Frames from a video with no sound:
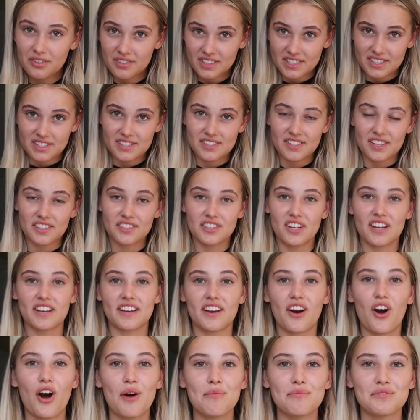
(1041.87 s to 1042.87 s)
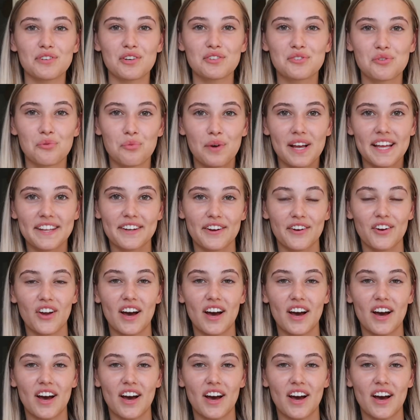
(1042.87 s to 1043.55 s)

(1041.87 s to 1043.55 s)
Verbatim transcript: this is such like, I'm such a weirdo.